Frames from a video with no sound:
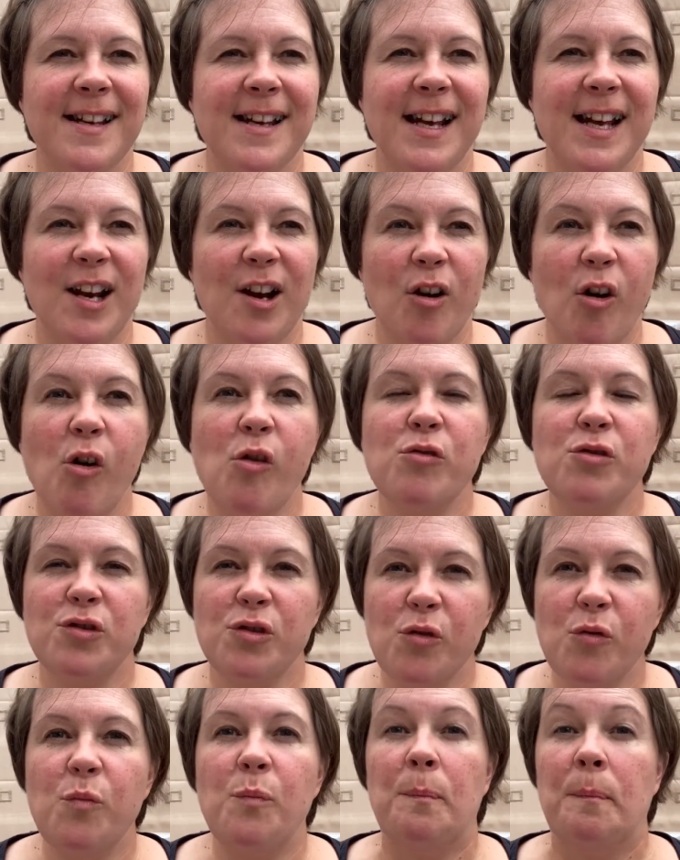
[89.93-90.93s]
it
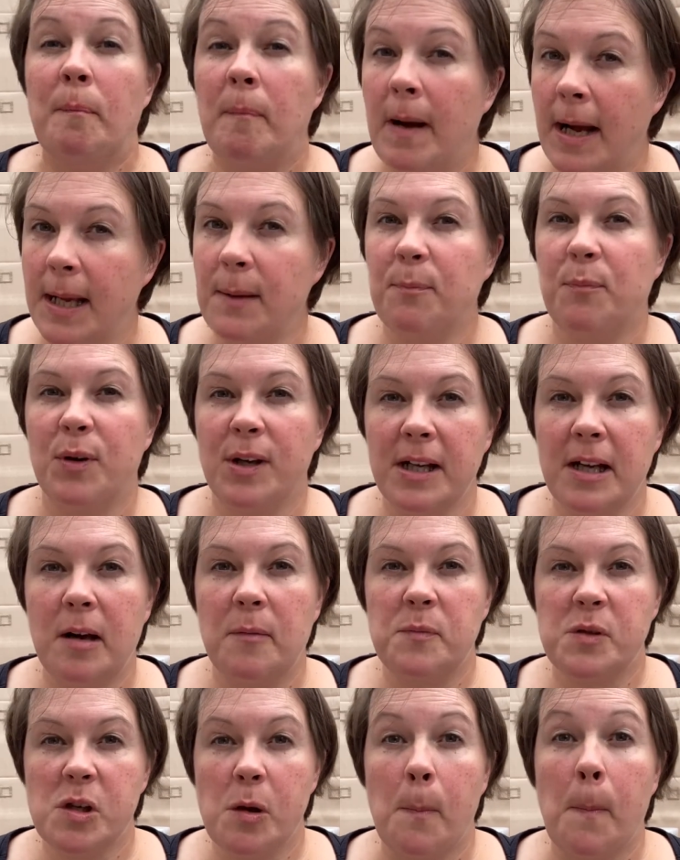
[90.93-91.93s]
also might bring
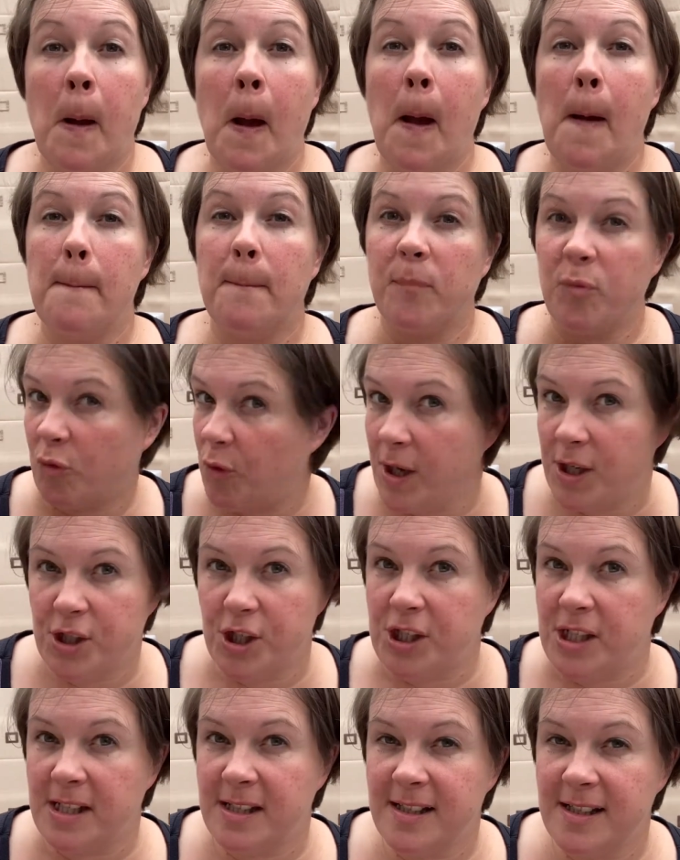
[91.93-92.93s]
up some
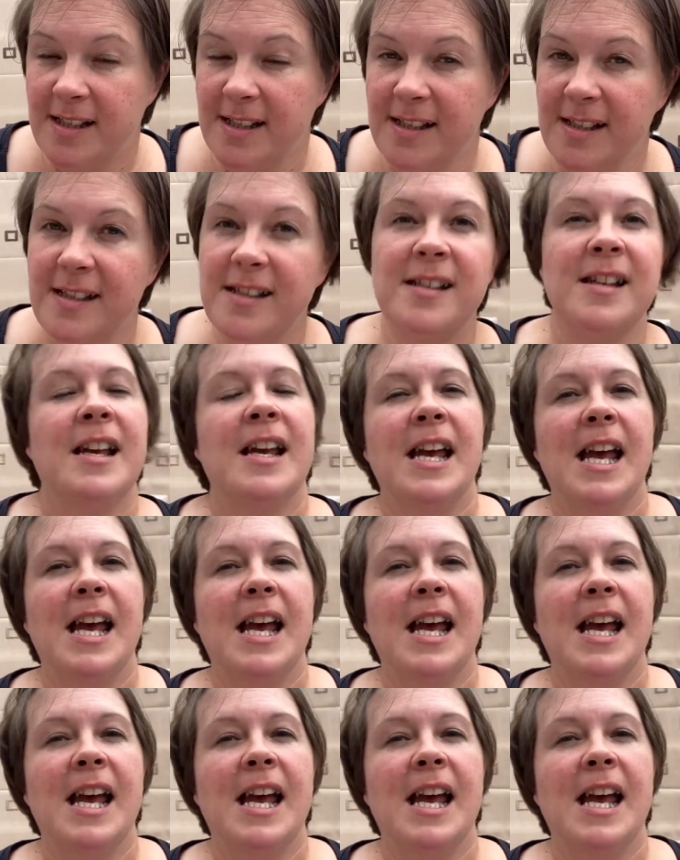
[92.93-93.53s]
prejudices.